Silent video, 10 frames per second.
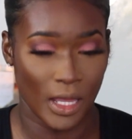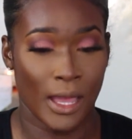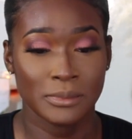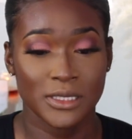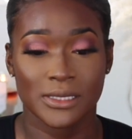
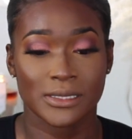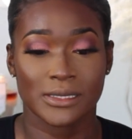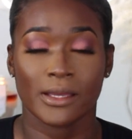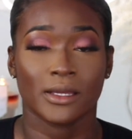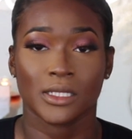I'm just
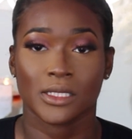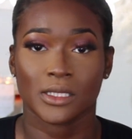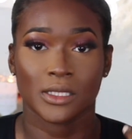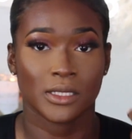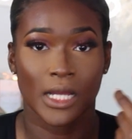saying
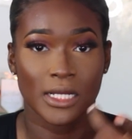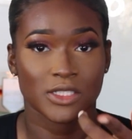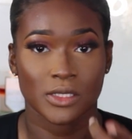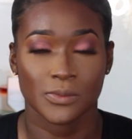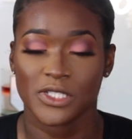y'all
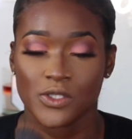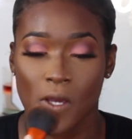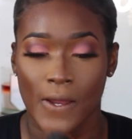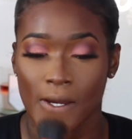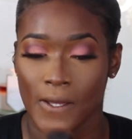shouldn't be
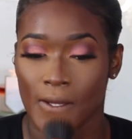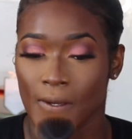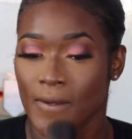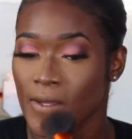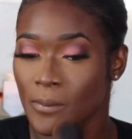trying to
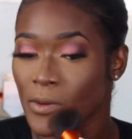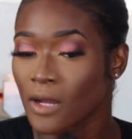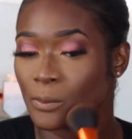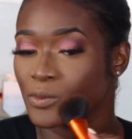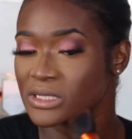keep
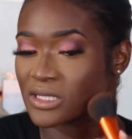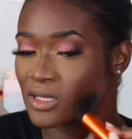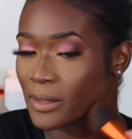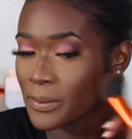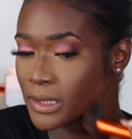up with
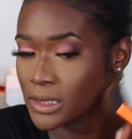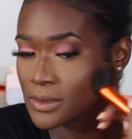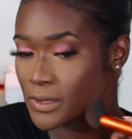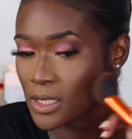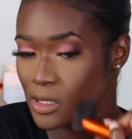
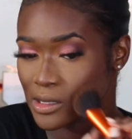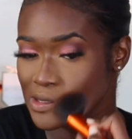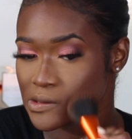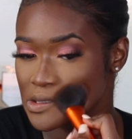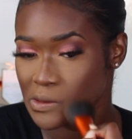celebrities, because